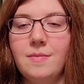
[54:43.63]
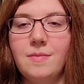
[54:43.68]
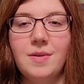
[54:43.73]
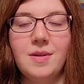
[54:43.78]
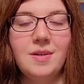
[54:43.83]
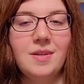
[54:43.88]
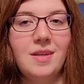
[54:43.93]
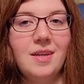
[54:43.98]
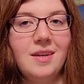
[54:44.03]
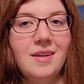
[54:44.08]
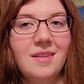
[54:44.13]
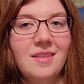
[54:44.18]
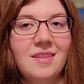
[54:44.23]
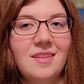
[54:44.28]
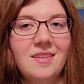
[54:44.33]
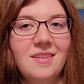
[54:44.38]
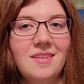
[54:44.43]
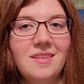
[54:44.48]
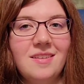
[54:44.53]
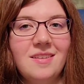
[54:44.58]
But yeah,
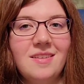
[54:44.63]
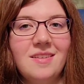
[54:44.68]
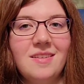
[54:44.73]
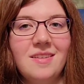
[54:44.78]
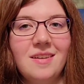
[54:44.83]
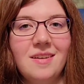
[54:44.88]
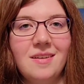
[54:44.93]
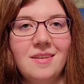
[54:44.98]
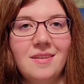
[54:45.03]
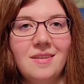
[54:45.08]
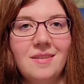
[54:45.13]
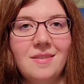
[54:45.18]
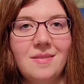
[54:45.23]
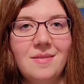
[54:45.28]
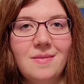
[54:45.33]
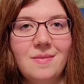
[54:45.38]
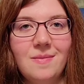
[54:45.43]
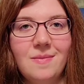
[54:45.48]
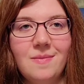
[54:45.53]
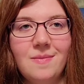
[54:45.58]
this
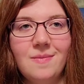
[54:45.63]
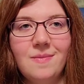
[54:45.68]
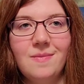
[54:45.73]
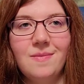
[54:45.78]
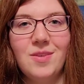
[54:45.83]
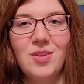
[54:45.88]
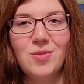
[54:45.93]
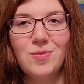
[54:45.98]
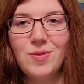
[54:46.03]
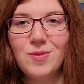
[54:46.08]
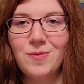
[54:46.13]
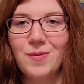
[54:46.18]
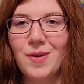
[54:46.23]
was